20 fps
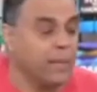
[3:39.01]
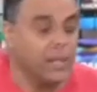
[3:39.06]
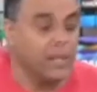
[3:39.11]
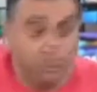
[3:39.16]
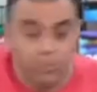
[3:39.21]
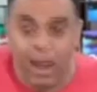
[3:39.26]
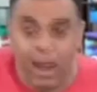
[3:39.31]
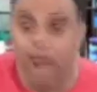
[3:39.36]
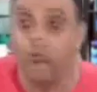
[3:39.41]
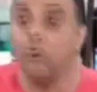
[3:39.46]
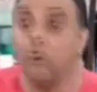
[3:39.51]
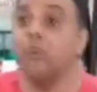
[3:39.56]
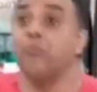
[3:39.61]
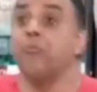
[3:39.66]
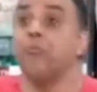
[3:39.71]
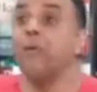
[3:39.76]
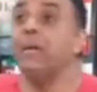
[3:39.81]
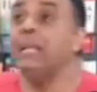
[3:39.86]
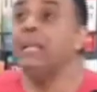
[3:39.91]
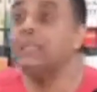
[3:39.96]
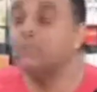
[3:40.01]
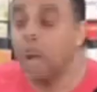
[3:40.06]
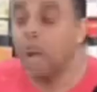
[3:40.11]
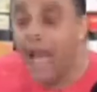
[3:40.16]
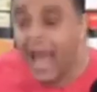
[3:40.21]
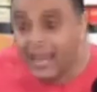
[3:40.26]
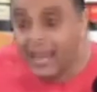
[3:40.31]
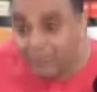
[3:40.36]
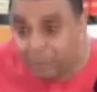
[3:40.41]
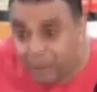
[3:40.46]
And I could feel it.
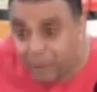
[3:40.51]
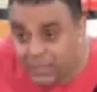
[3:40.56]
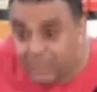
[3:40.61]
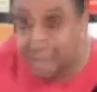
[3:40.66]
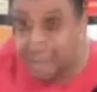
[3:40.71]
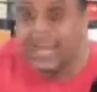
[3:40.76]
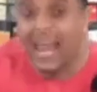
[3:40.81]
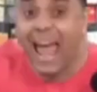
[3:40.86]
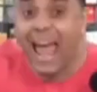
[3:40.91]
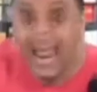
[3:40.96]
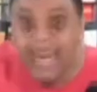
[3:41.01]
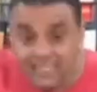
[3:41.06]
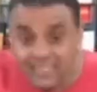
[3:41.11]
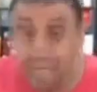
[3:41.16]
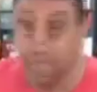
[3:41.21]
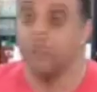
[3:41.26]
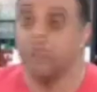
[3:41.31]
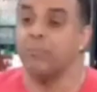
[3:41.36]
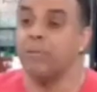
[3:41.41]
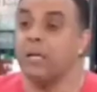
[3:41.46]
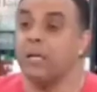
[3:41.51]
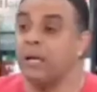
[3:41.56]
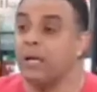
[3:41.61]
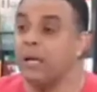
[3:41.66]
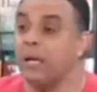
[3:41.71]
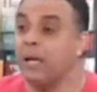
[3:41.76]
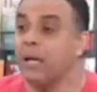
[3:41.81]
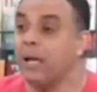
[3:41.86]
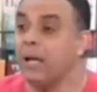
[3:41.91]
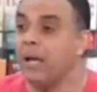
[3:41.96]
I felt it entering me.
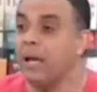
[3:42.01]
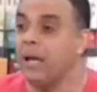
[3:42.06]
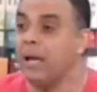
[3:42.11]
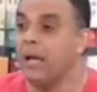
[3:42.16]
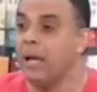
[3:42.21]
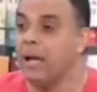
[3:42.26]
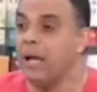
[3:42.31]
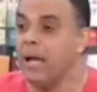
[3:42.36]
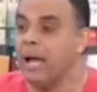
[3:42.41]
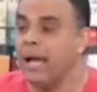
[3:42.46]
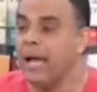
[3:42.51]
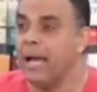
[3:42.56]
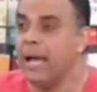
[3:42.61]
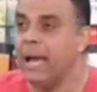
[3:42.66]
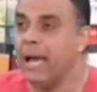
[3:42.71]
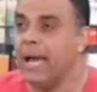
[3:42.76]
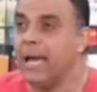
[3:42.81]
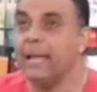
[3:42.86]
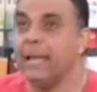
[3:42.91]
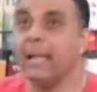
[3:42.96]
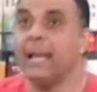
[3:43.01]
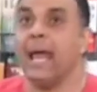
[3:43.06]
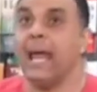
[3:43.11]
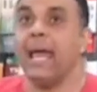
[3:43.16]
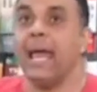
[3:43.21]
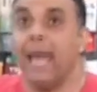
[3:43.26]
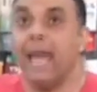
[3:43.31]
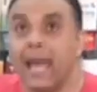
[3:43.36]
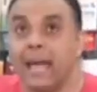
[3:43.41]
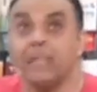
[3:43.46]
And then I
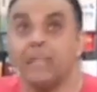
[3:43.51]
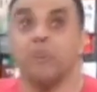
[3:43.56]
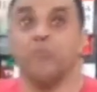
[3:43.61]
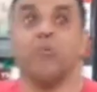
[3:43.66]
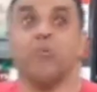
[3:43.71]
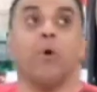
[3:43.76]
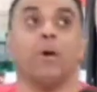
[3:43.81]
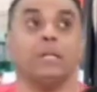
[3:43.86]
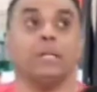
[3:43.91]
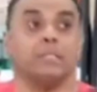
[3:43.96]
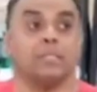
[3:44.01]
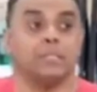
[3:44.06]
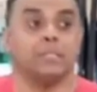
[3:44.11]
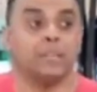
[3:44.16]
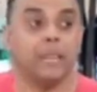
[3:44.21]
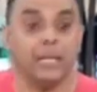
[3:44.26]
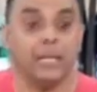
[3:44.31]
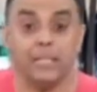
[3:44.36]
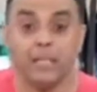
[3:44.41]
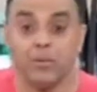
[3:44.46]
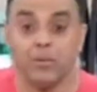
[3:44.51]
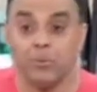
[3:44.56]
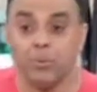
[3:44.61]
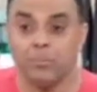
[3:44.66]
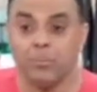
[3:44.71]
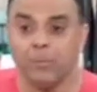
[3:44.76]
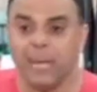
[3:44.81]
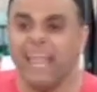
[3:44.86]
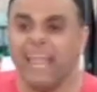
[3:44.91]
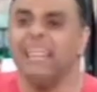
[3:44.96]
heard a voice in the
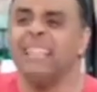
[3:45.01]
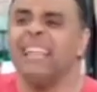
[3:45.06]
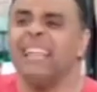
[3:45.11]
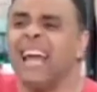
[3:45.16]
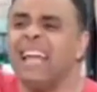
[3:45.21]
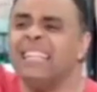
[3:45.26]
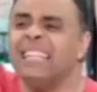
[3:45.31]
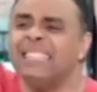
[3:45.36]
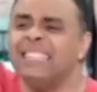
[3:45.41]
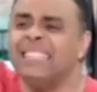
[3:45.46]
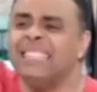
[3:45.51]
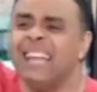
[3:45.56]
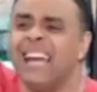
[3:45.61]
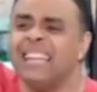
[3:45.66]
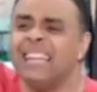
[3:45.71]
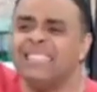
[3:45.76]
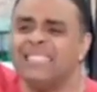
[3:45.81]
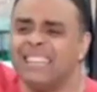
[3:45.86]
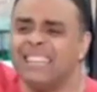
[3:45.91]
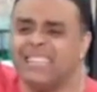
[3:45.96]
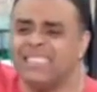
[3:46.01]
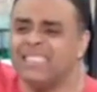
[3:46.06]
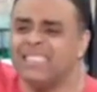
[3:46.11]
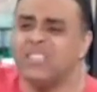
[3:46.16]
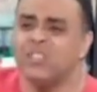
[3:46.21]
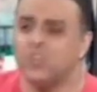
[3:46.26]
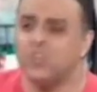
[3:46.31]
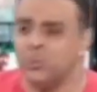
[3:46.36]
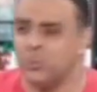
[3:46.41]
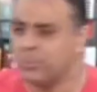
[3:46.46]
room. In 1988,
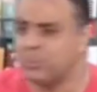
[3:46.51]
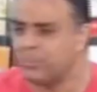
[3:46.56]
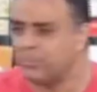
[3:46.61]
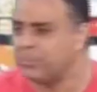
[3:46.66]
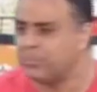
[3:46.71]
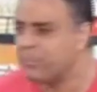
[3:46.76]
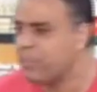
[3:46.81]
in June.